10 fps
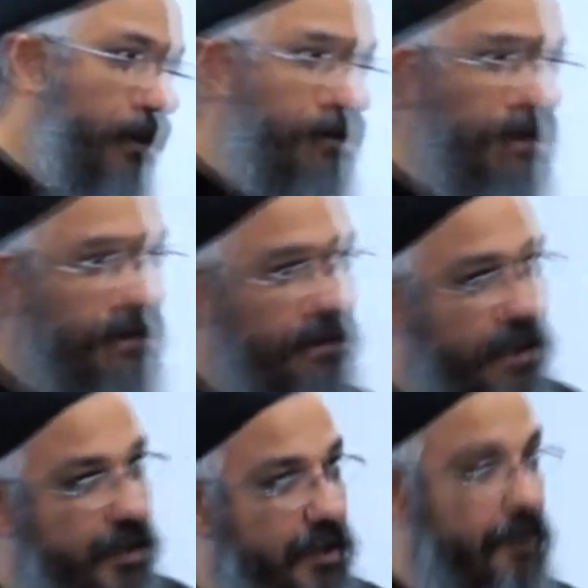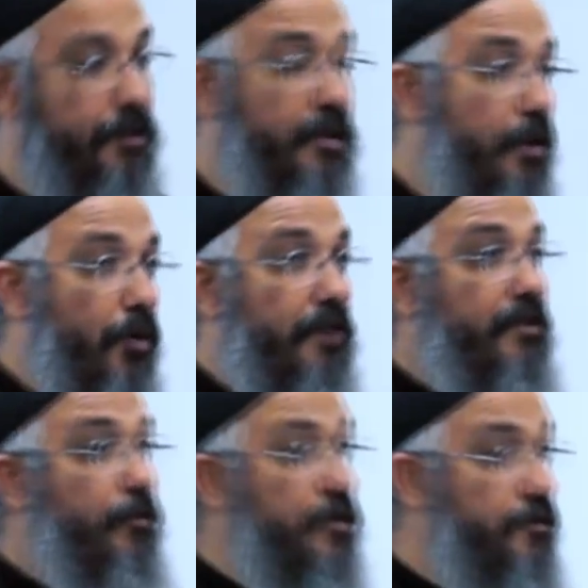theology, and a little bit, one
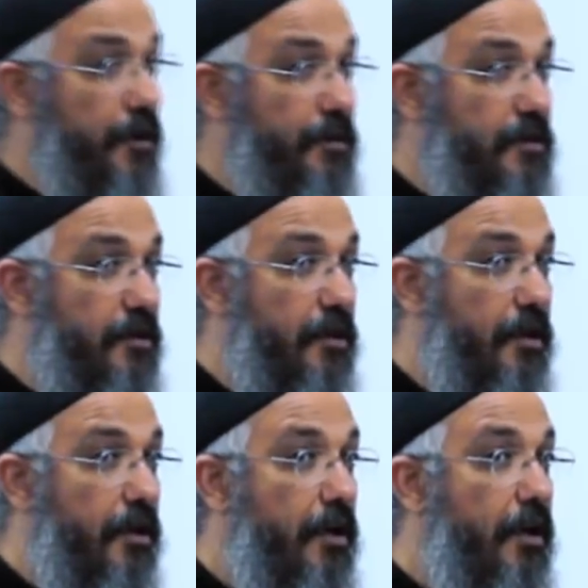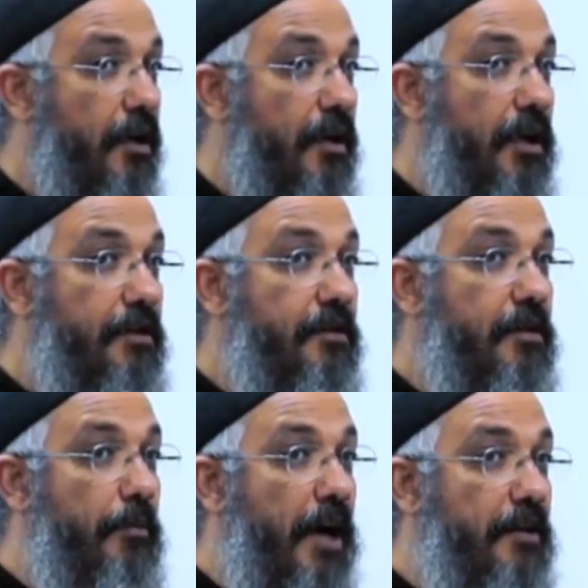of the most famous,
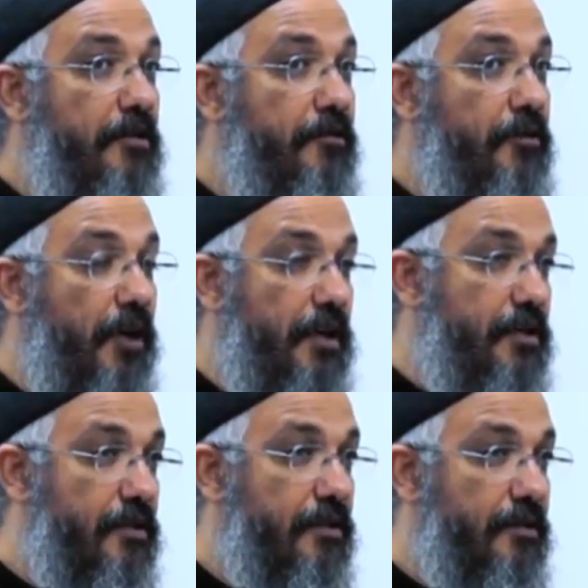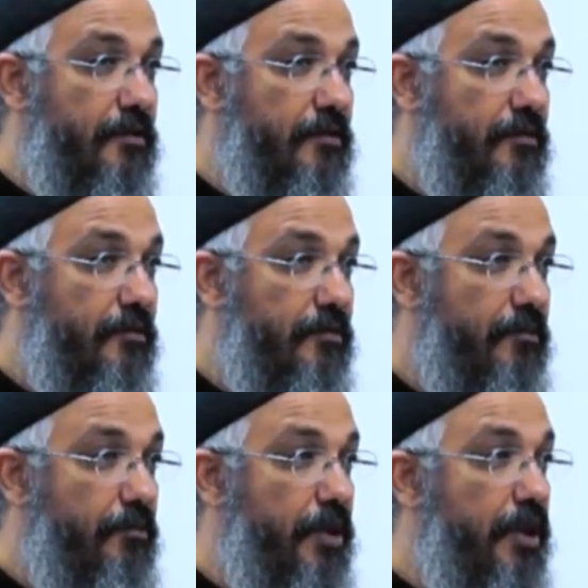let the mind of Christ
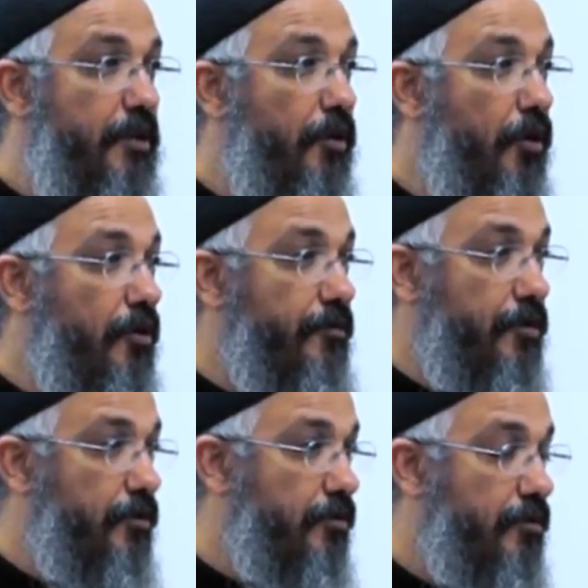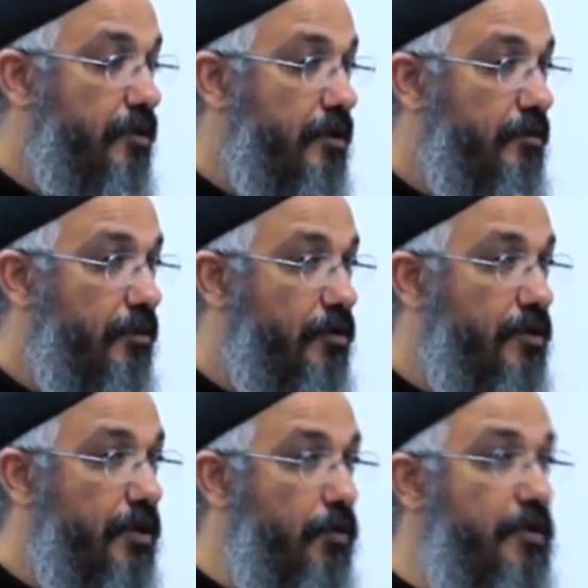be in all of you.
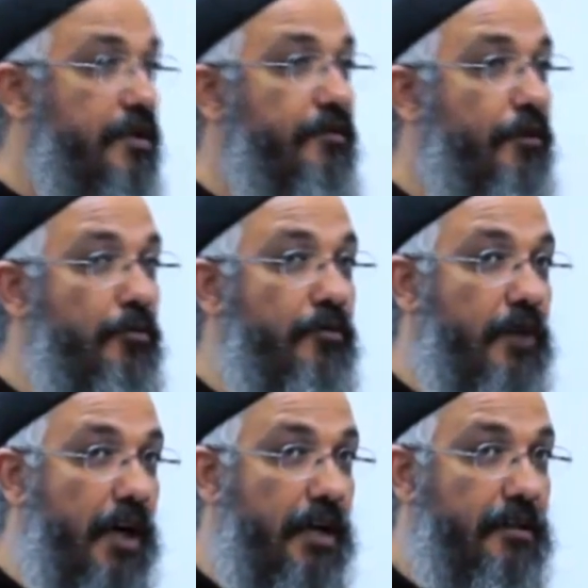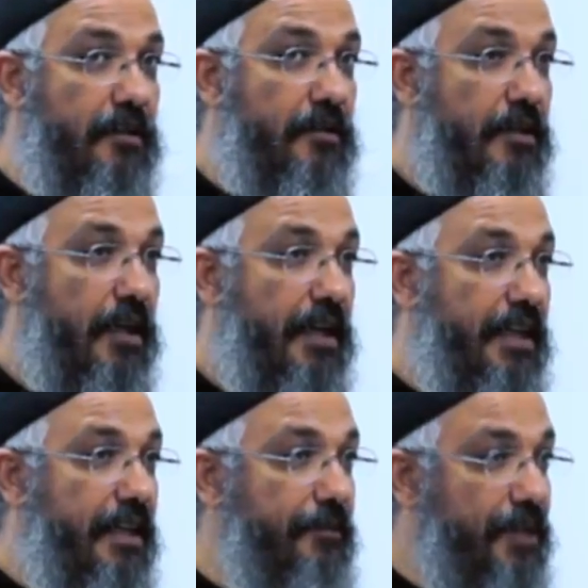Because he was in the form of God, and
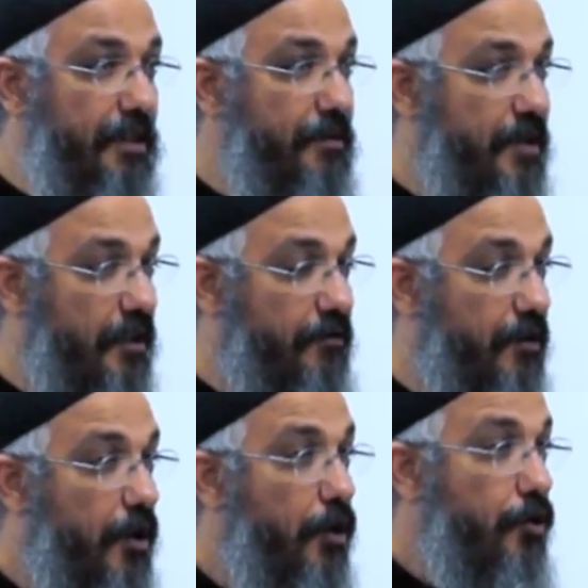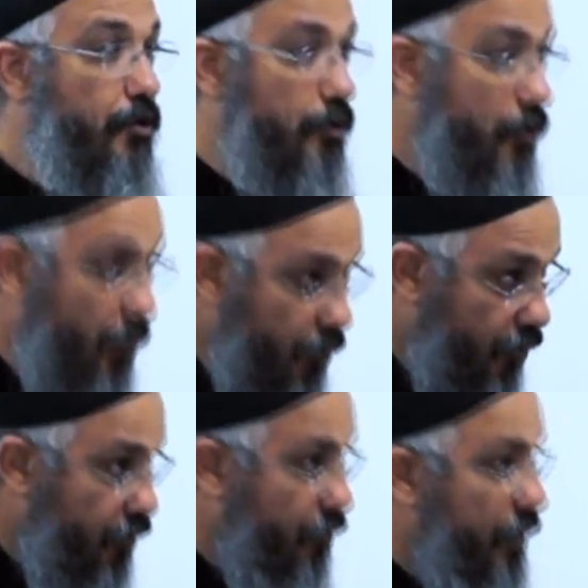he emptied himself, you
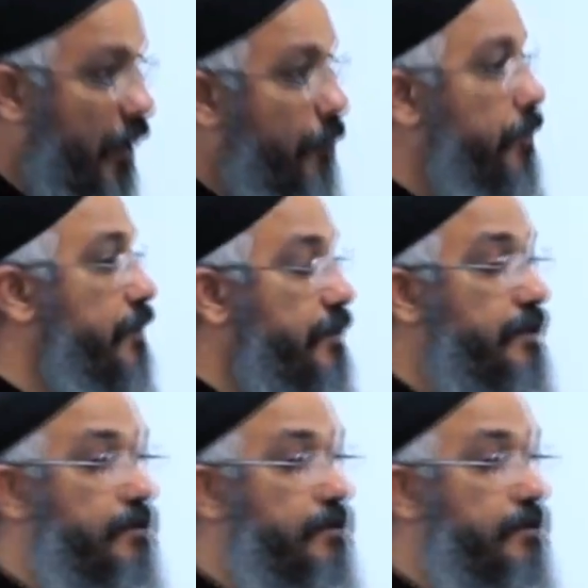too should be humble.